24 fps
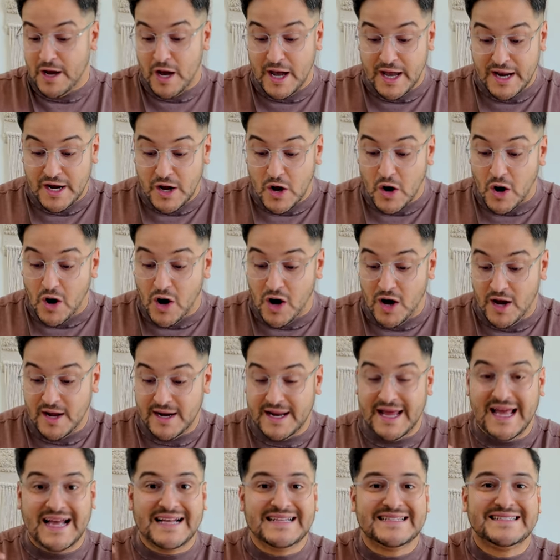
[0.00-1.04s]
and
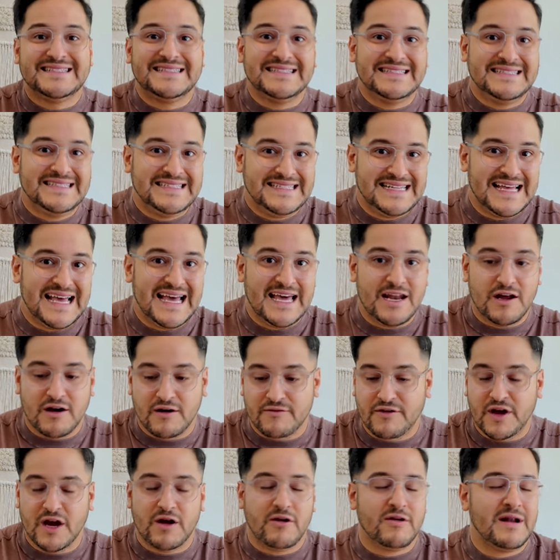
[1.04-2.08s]
on is the death
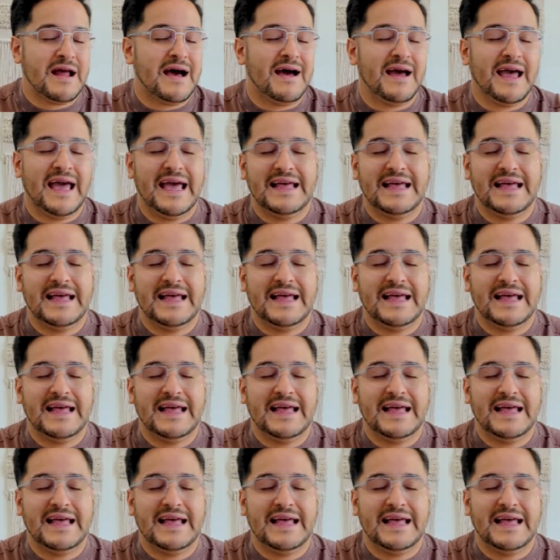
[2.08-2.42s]
of Herod.